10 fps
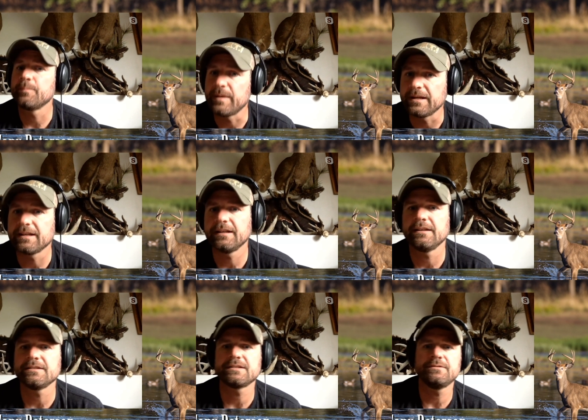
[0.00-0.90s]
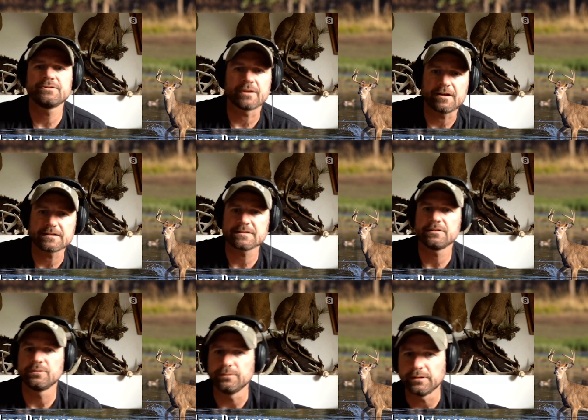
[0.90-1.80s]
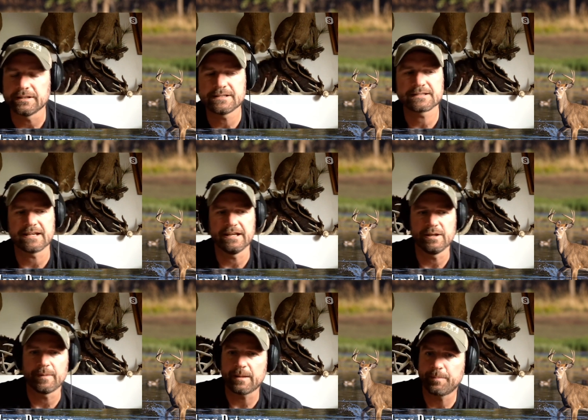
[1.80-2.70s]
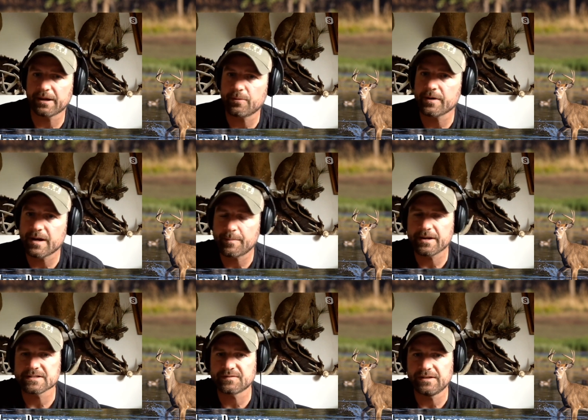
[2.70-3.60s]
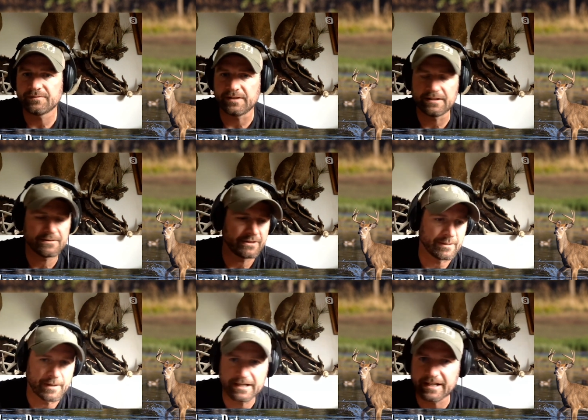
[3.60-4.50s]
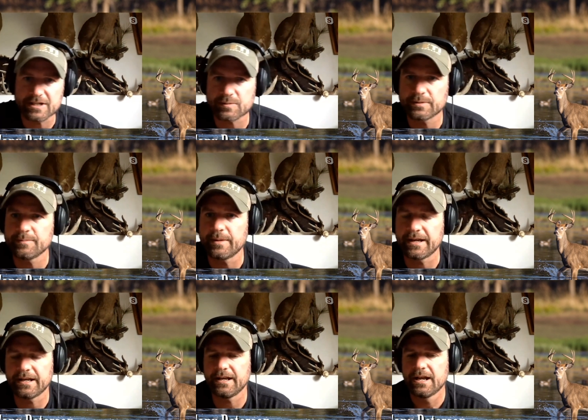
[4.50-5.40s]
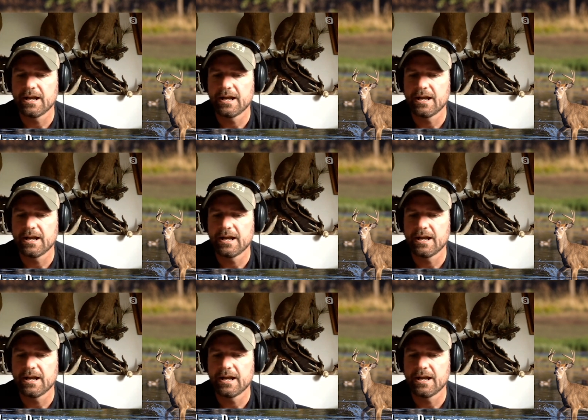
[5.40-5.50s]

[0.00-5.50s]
peeking into draws and coulees, and you might pick one up on his feet feeding, or you might catch one bedded,